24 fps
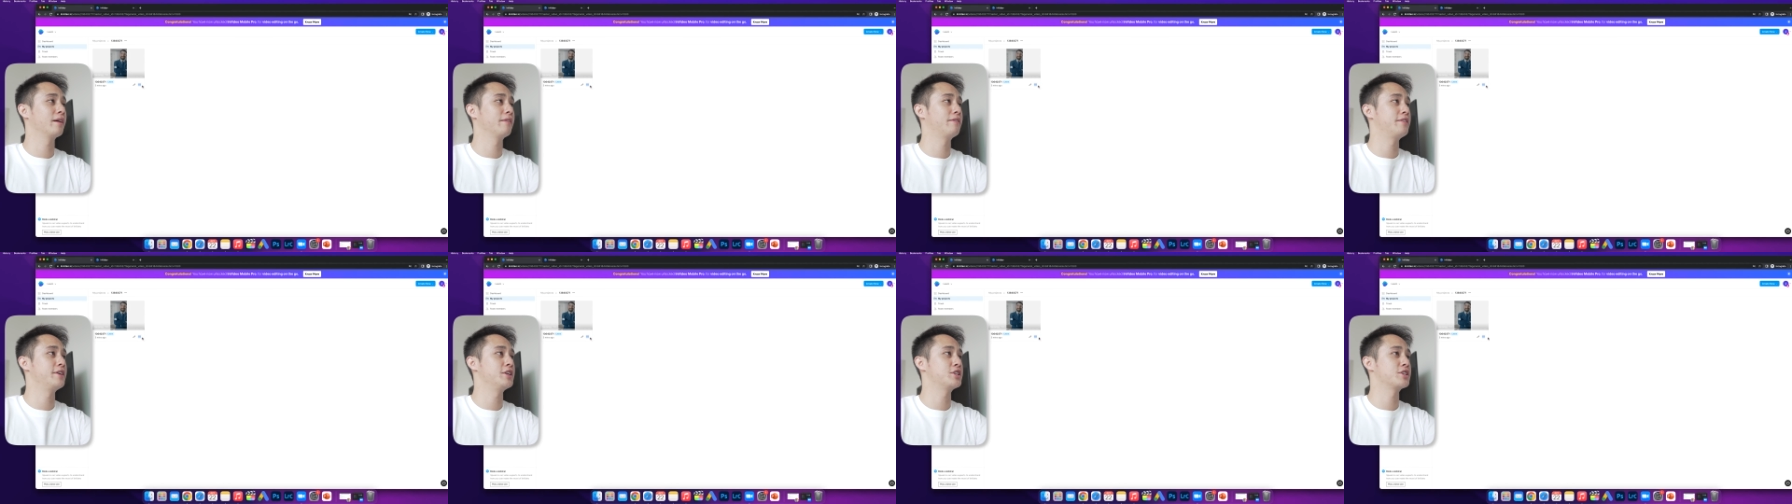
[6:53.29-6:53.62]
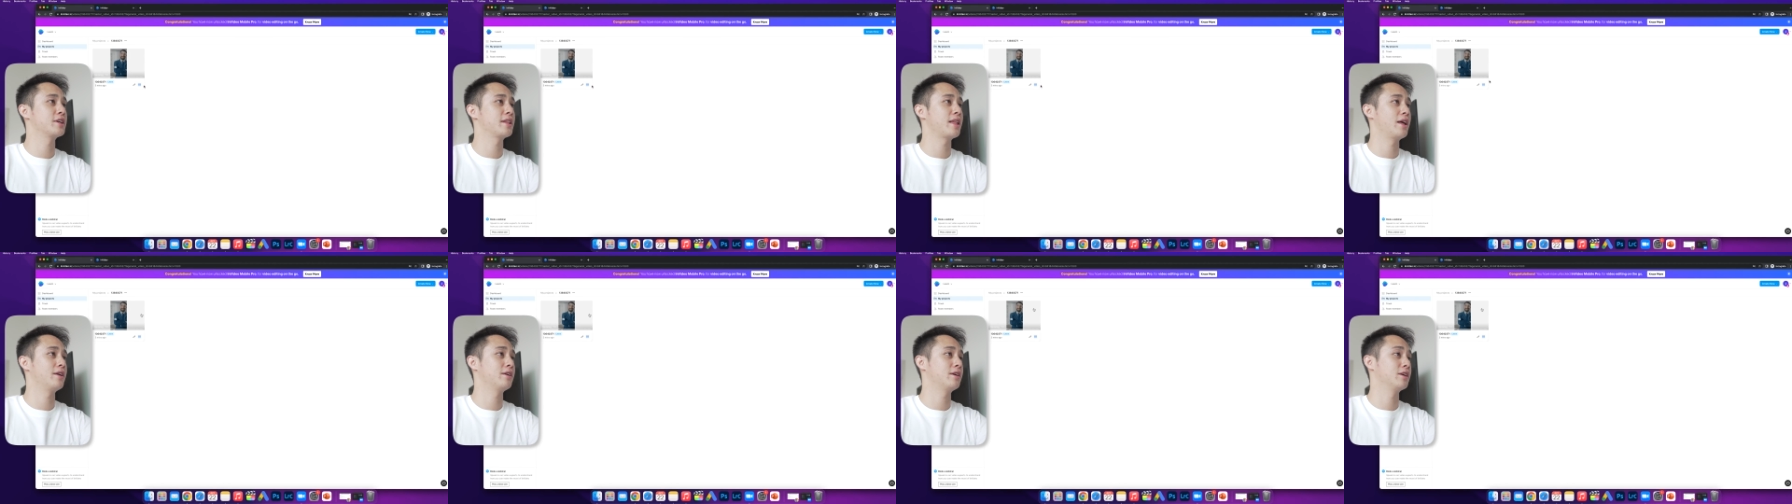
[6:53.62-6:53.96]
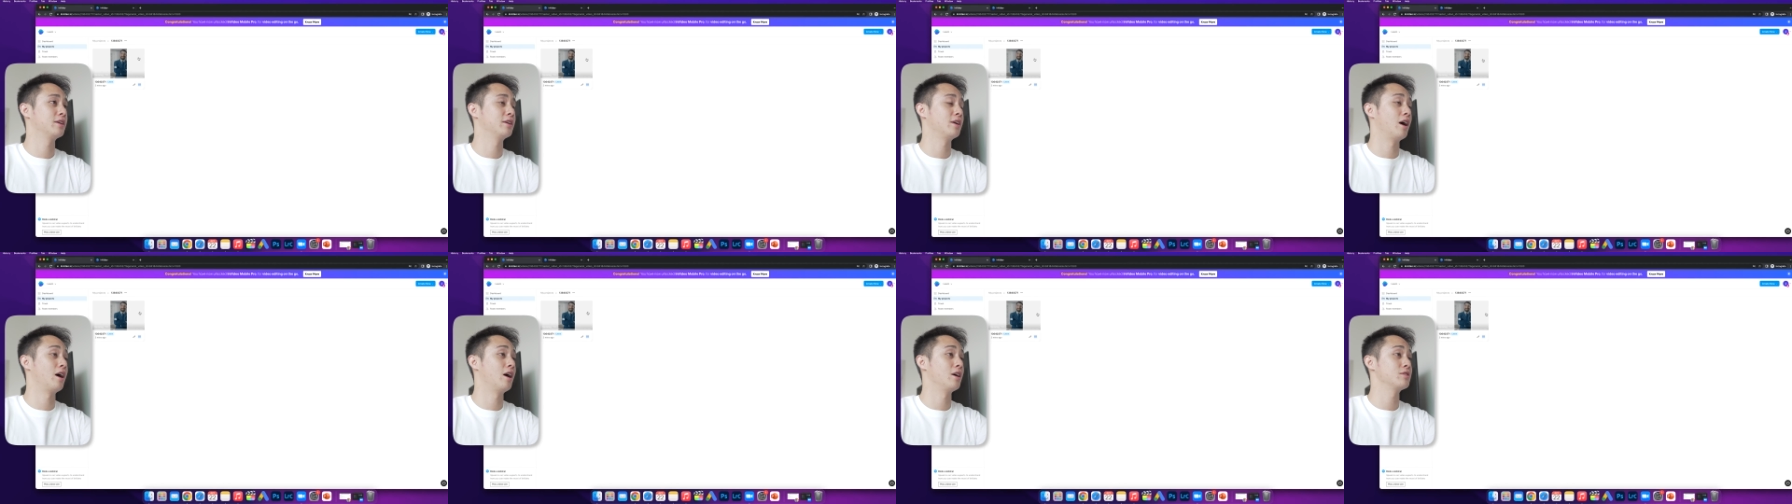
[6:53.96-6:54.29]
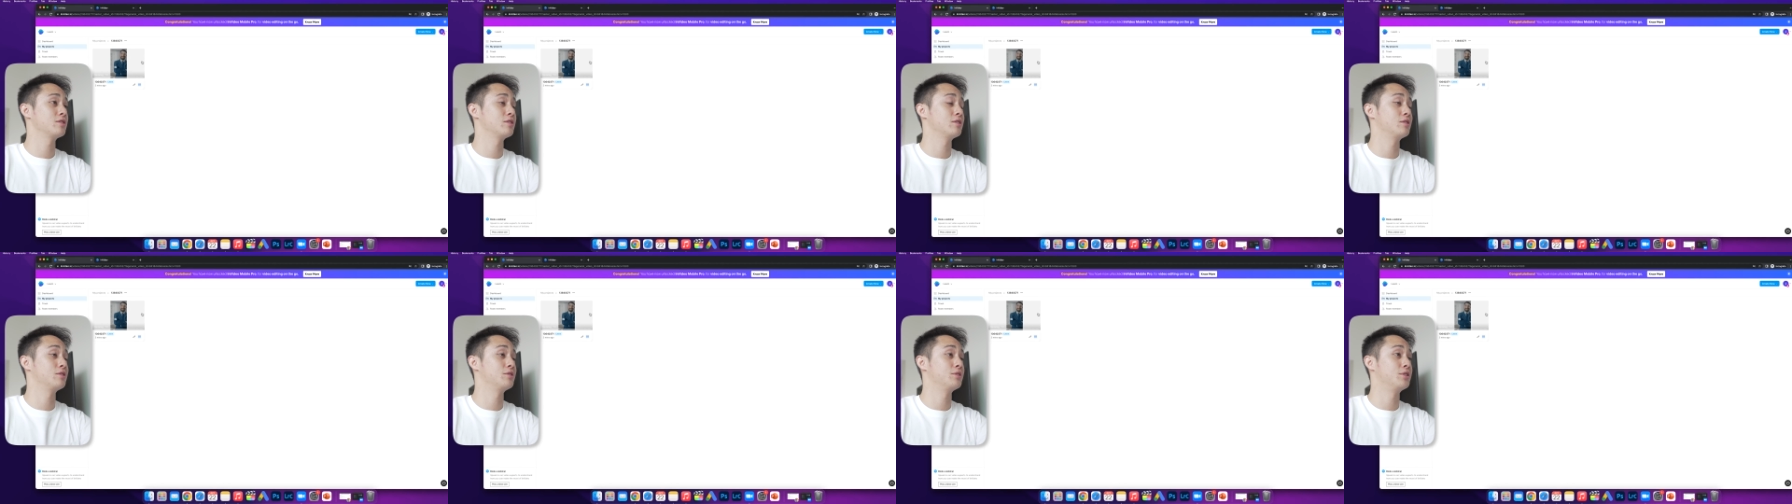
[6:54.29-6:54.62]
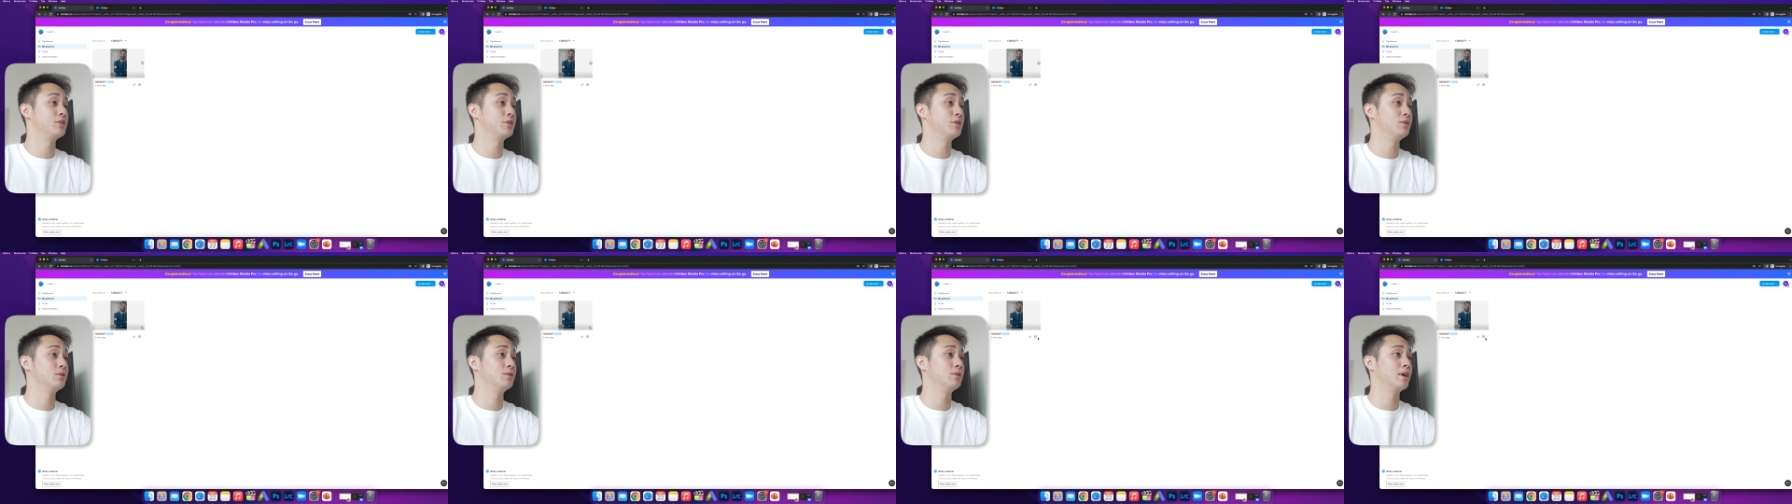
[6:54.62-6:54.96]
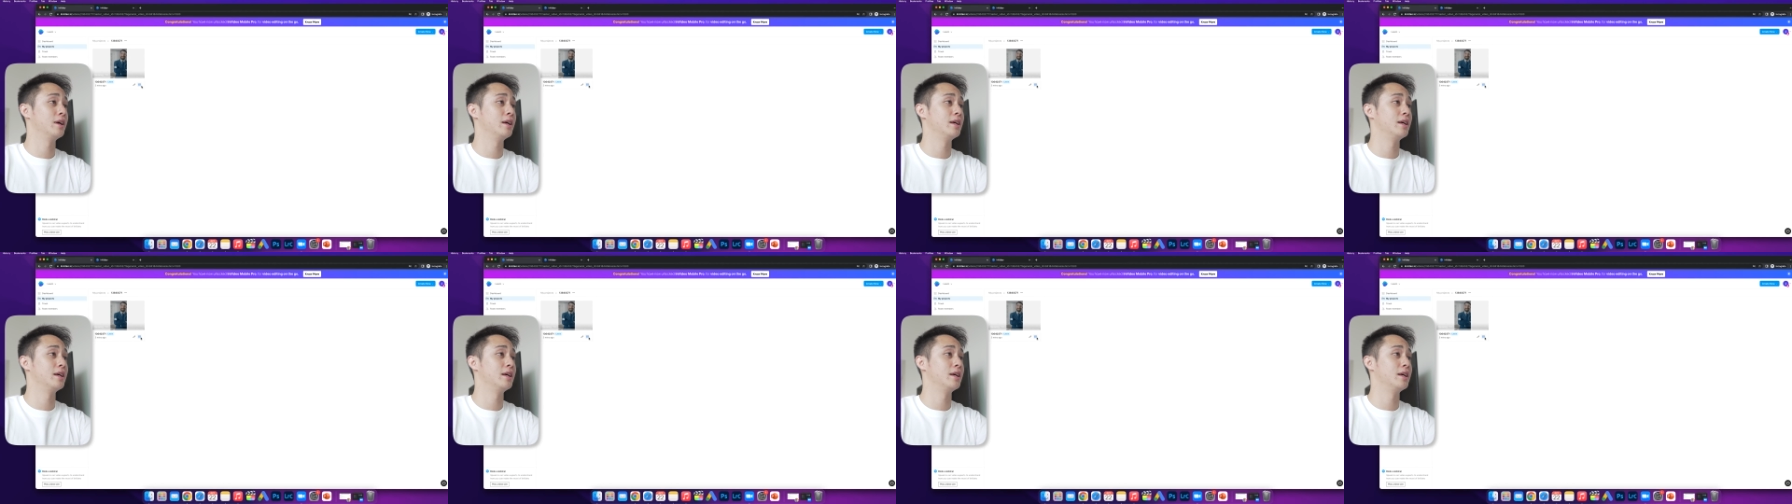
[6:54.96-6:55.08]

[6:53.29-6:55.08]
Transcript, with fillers: a feature that you can also do